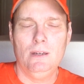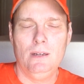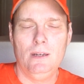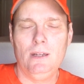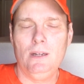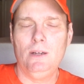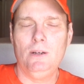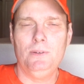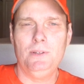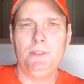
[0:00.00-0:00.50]

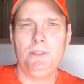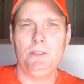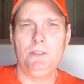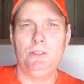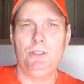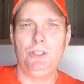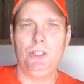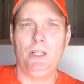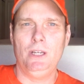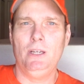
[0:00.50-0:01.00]
Hello, this
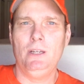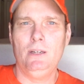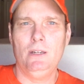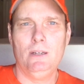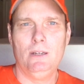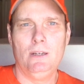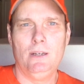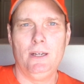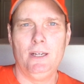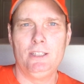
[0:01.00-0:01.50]
is Gene.
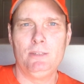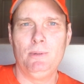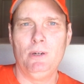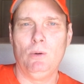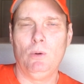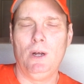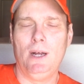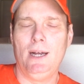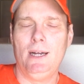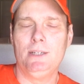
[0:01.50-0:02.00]
It's been a
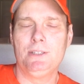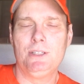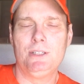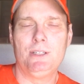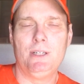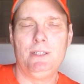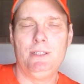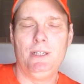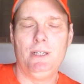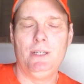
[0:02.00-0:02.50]
while since
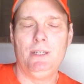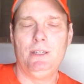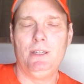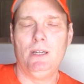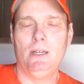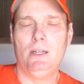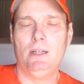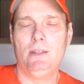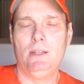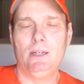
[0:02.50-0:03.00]
I did
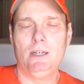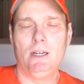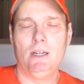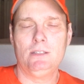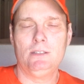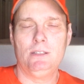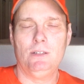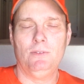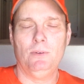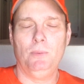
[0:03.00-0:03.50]
the
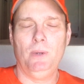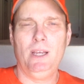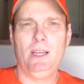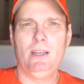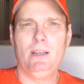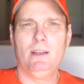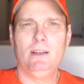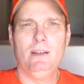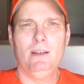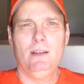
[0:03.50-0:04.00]
Cucks of the
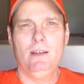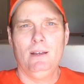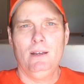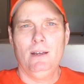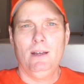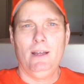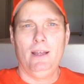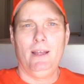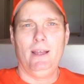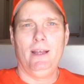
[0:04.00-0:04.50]
Week,
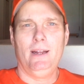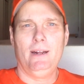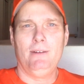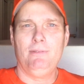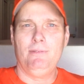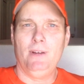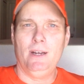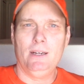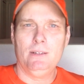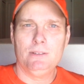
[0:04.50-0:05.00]
and I
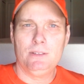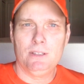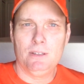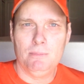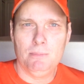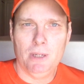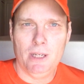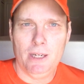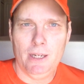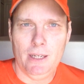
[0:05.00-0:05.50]
found
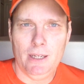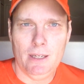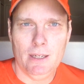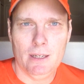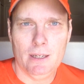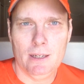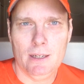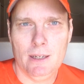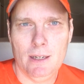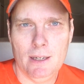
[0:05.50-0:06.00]

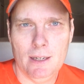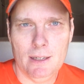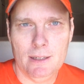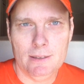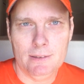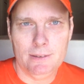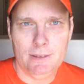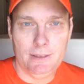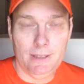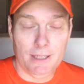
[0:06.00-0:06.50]
somebody
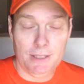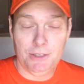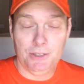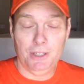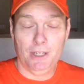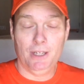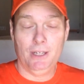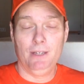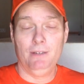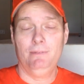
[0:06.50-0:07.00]

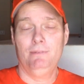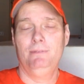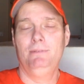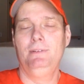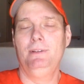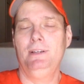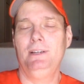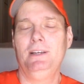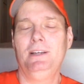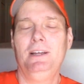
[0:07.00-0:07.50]
yesterday
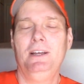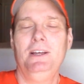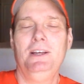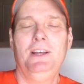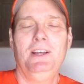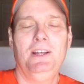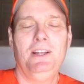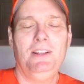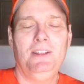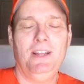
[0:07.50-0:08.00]

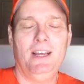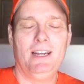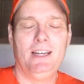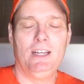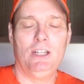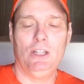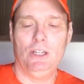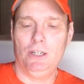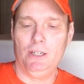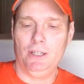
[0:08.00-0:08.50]
that
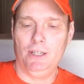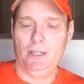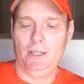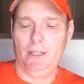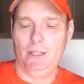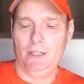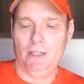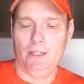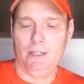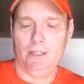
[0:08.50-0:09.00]

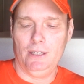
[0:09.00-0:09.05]
clearly